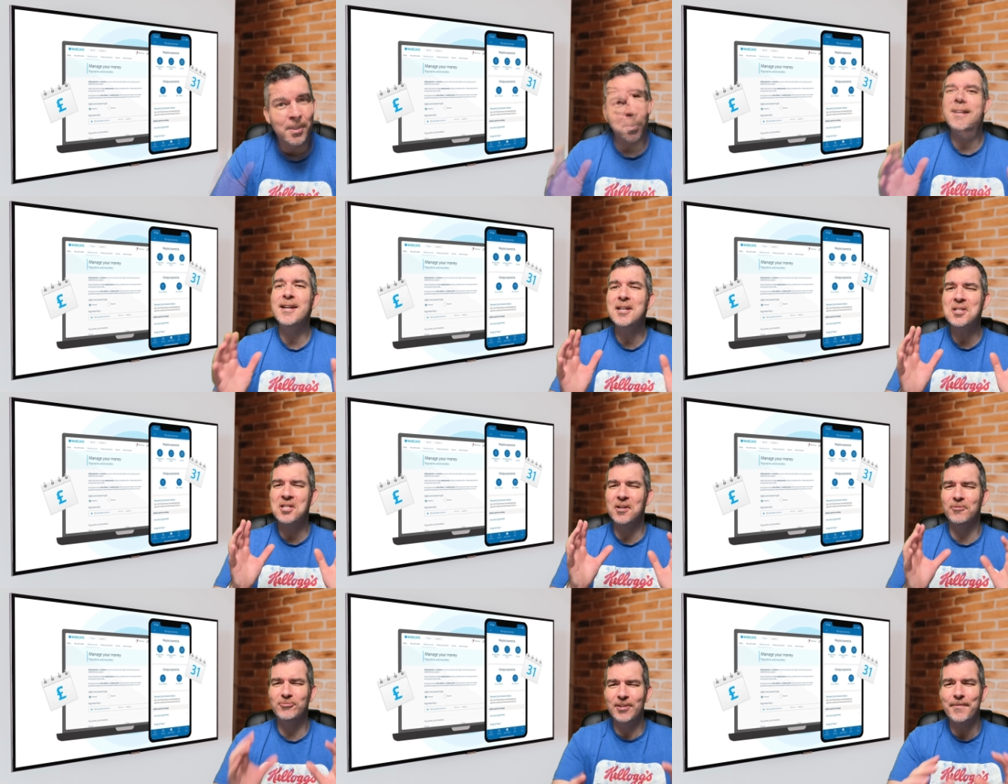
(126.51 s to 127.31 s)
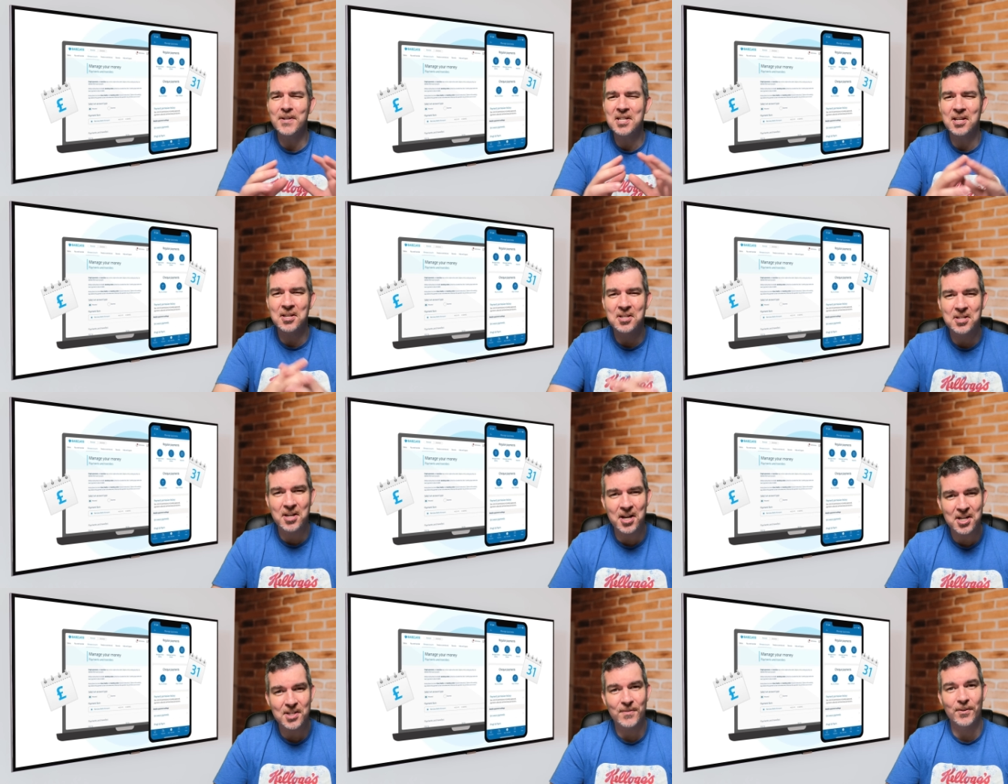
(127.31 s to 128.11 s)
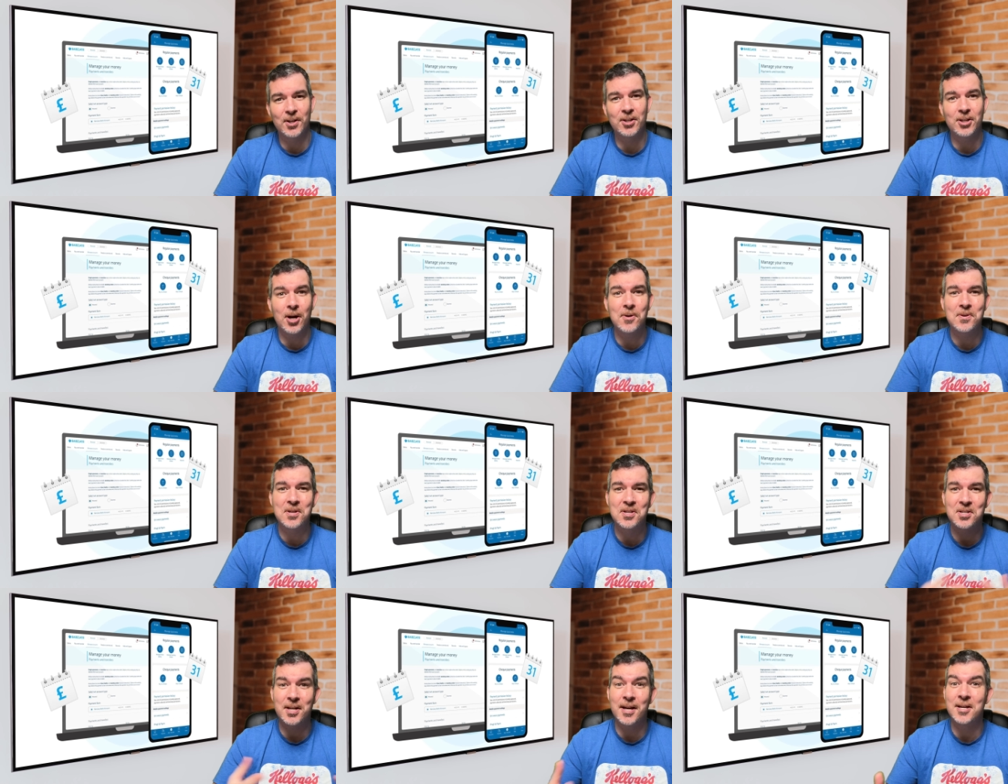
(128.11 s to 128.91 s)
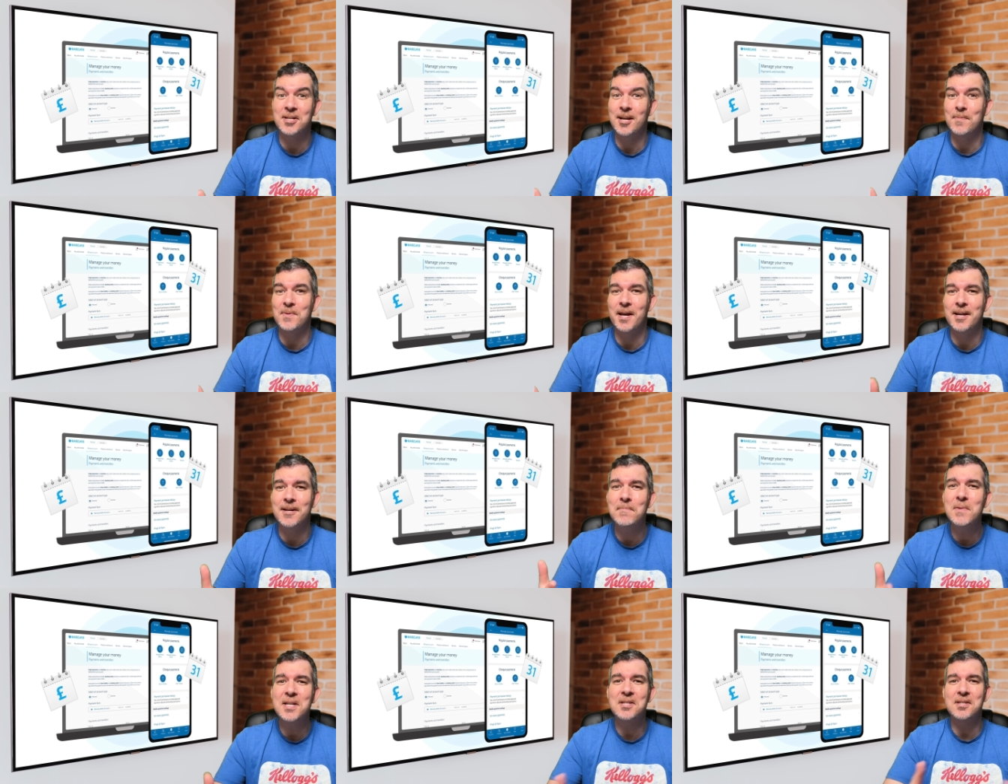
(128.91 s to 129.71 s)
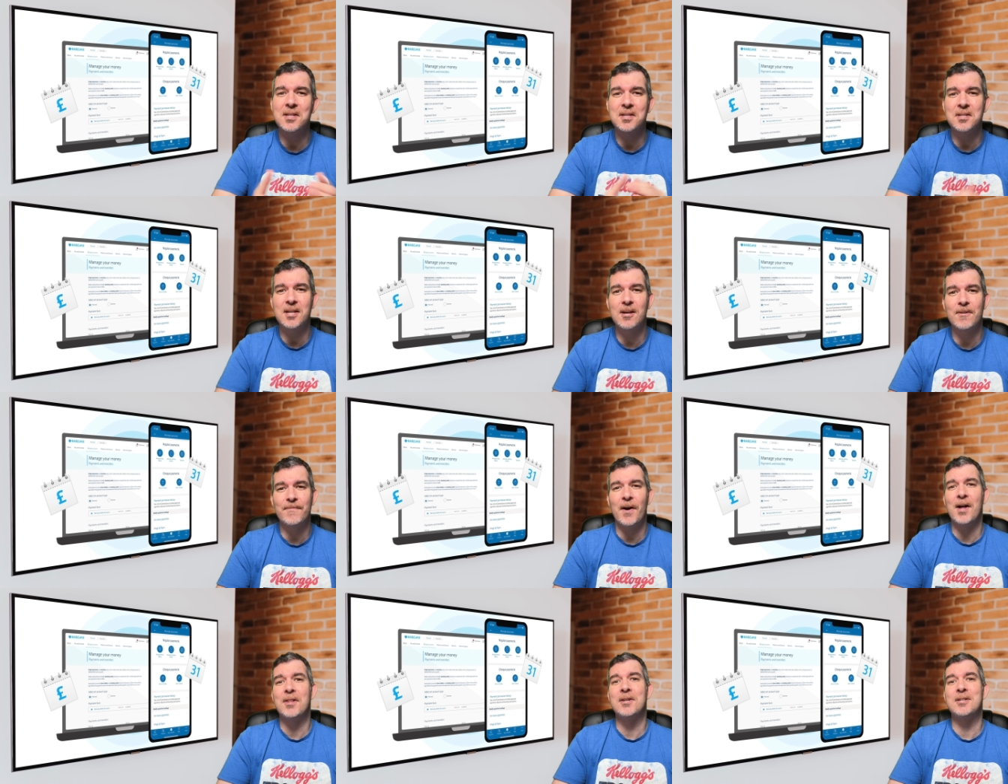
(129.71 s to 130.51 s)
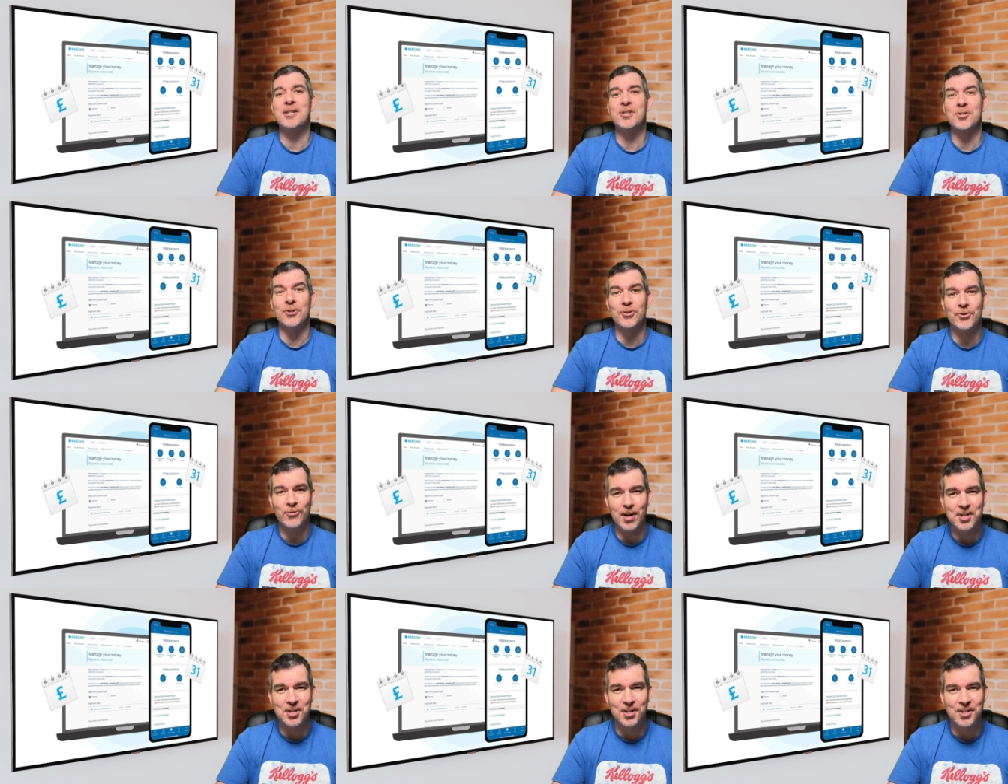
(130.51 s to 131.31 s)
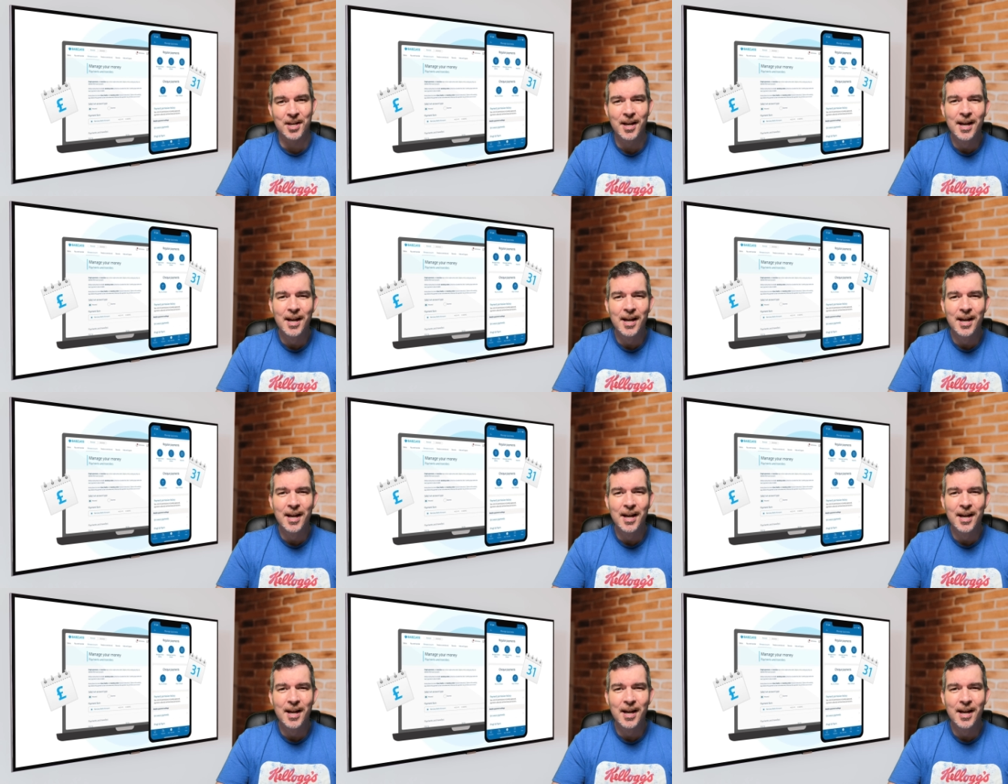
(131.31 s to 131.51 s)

Ah, yes, the riveting search for the golden status update amidst the sea of other digital treasures.